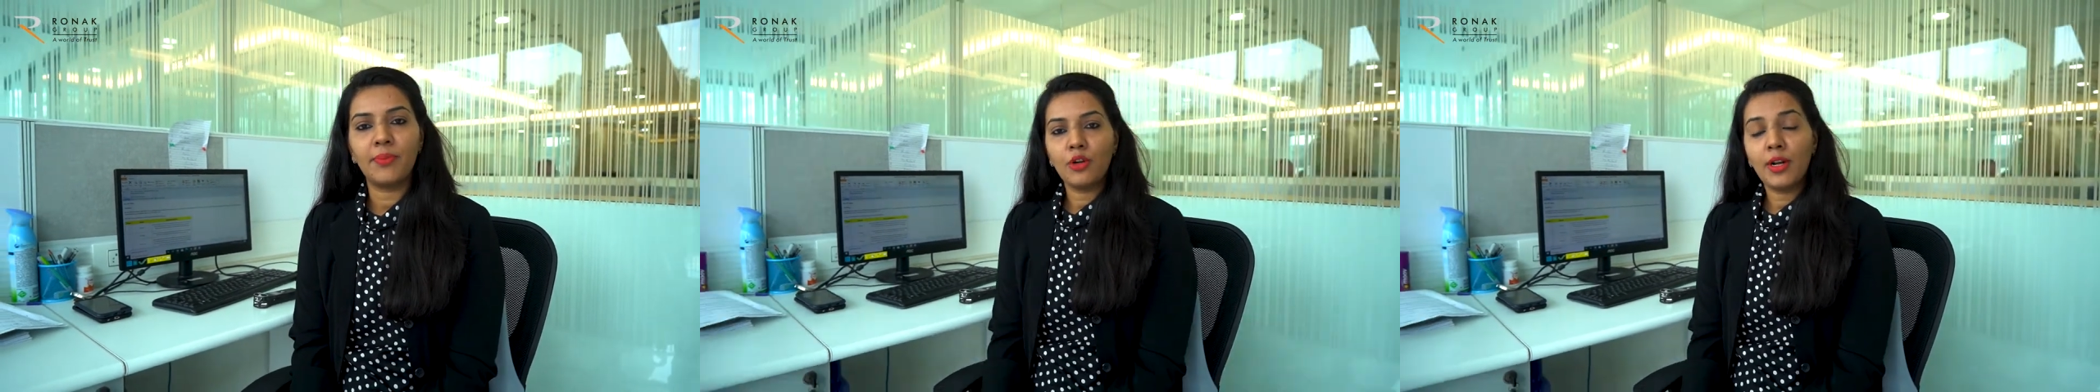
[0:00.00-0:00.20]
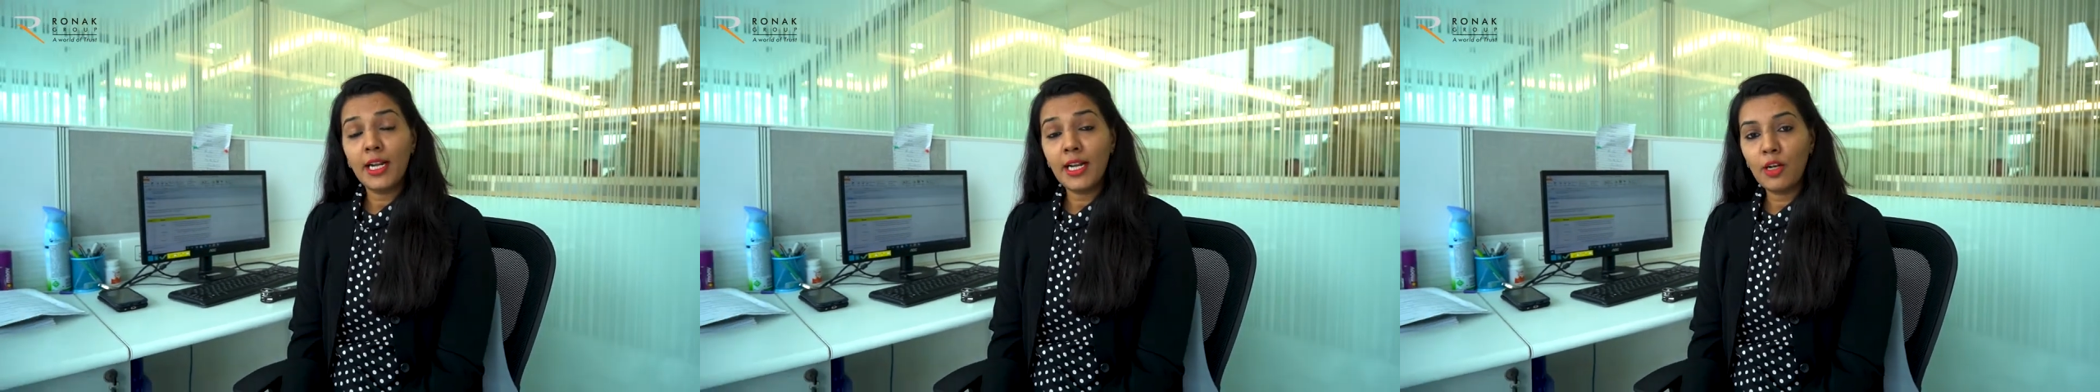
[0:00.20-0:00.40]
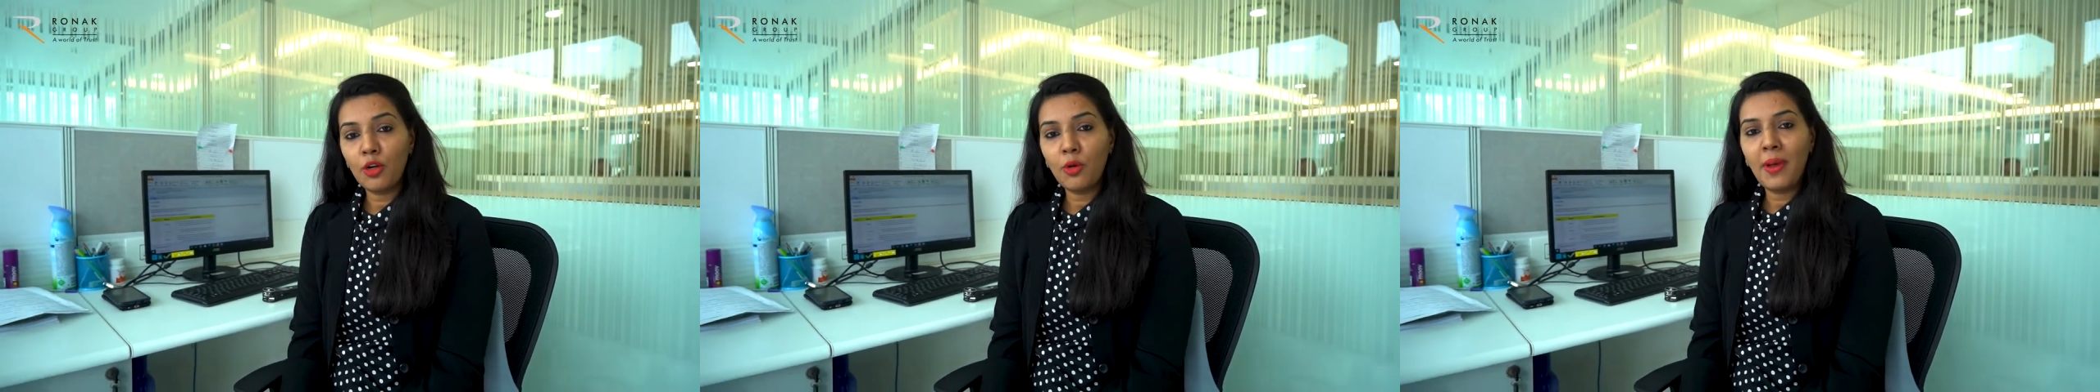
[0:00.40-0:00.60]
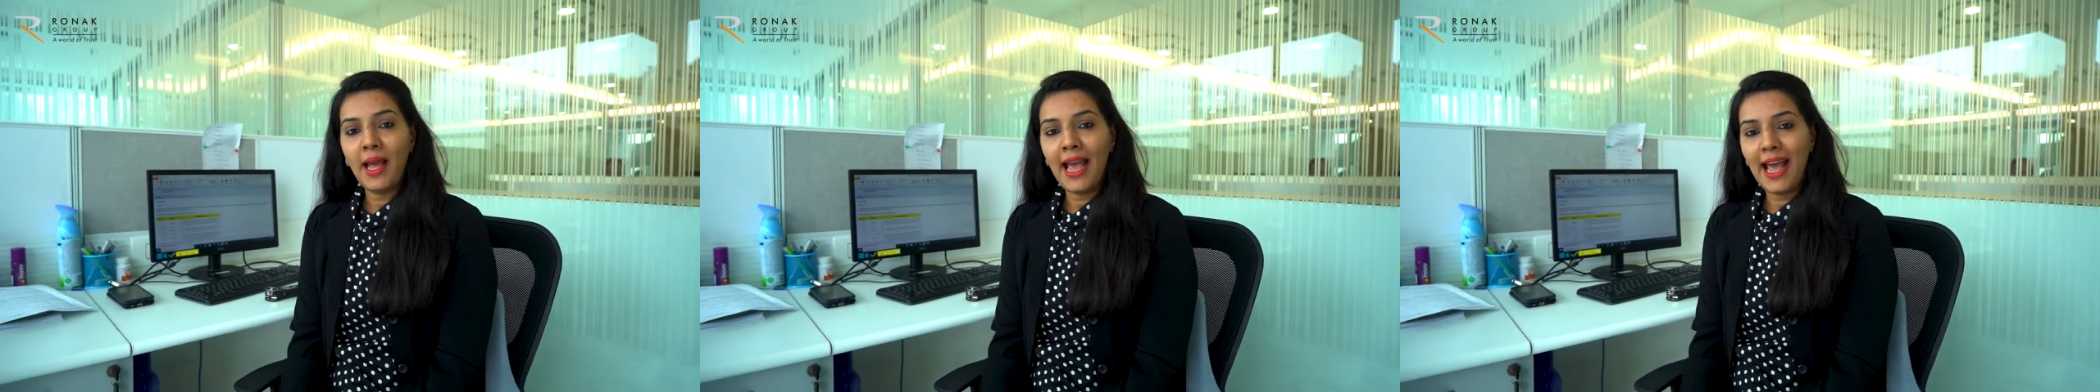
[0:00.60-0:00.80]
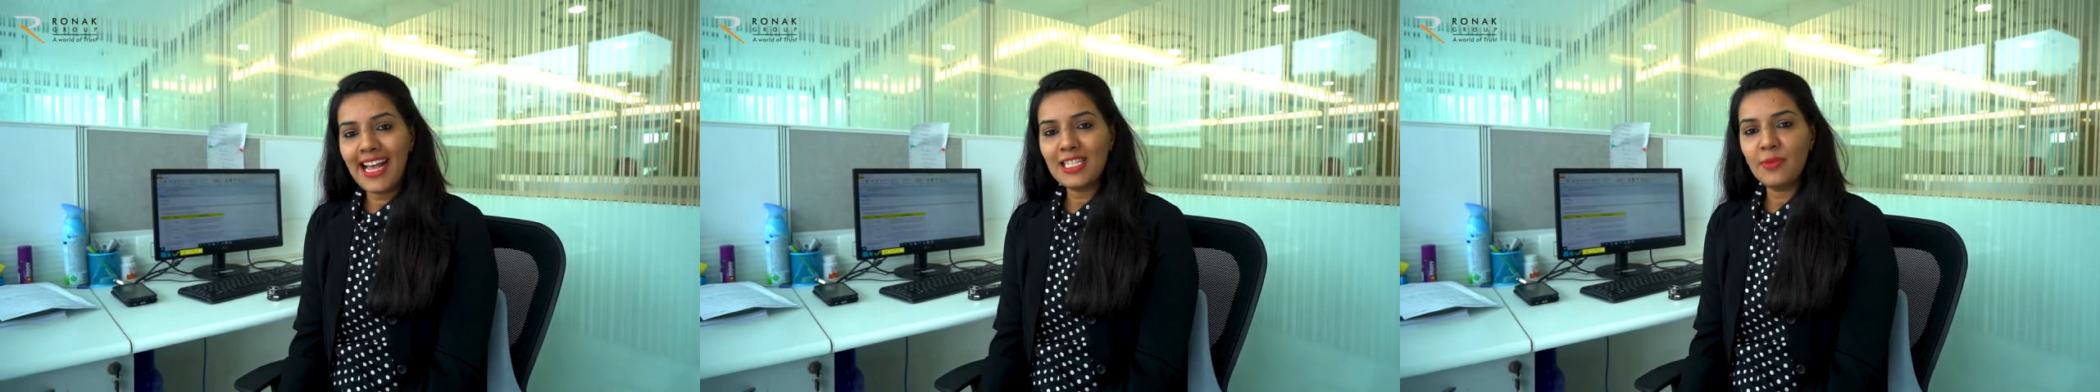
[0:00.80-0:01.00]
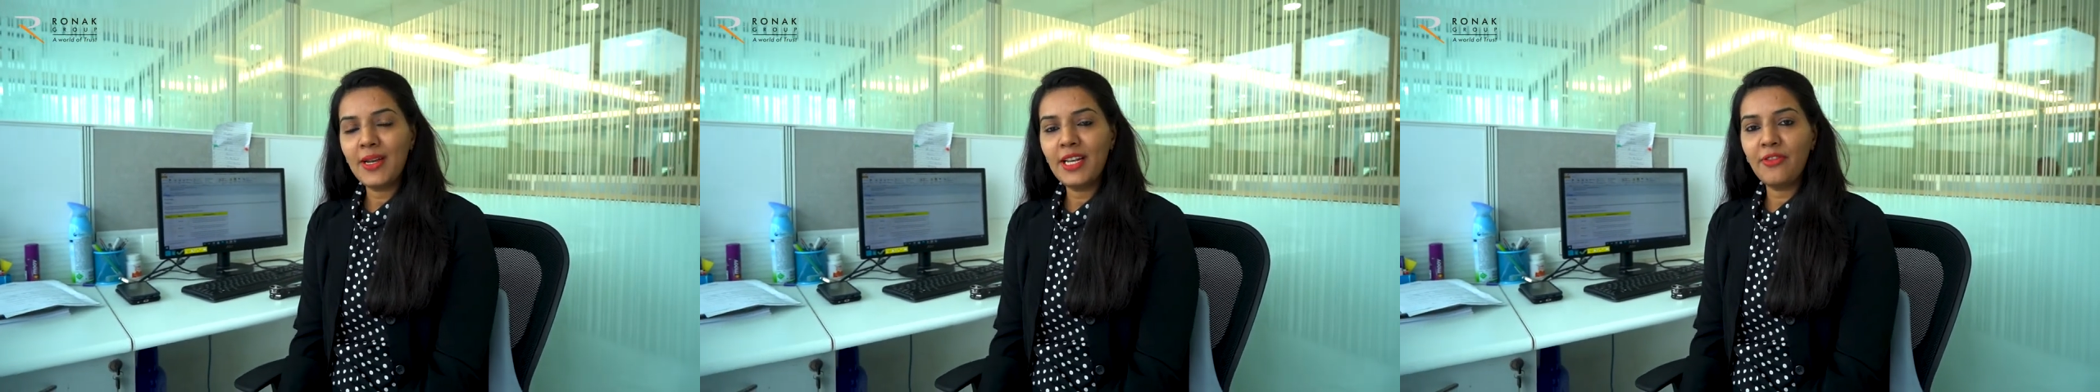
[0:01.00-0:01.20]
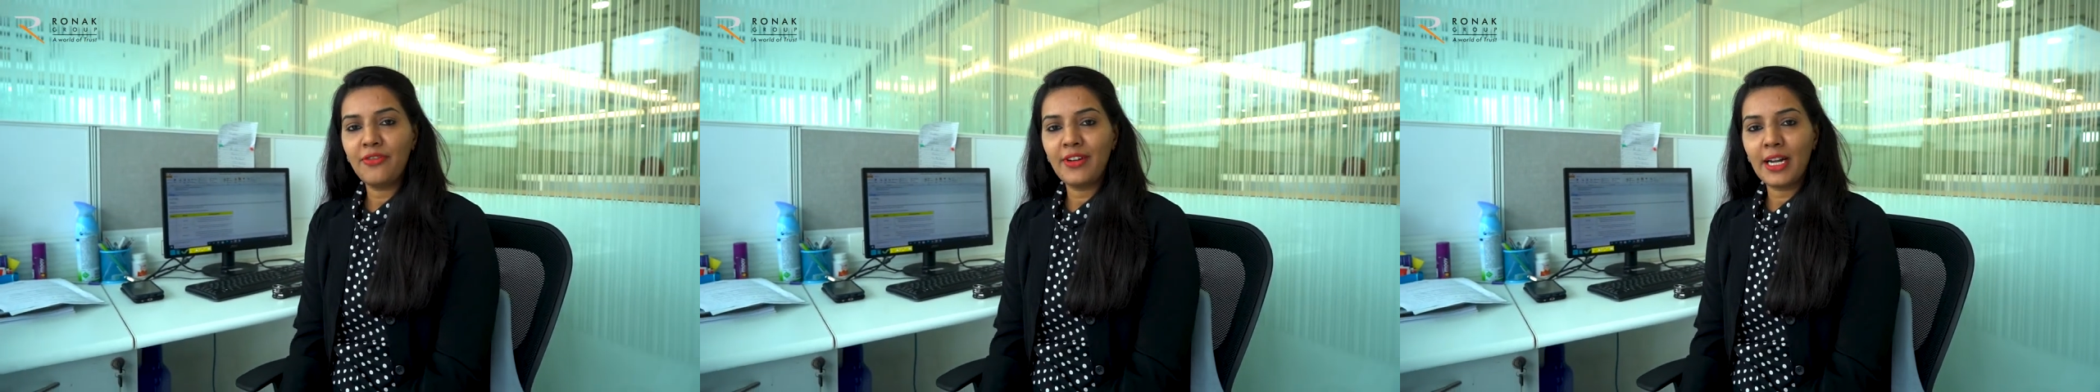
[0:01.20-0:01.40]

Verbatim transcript: Ronak Group has been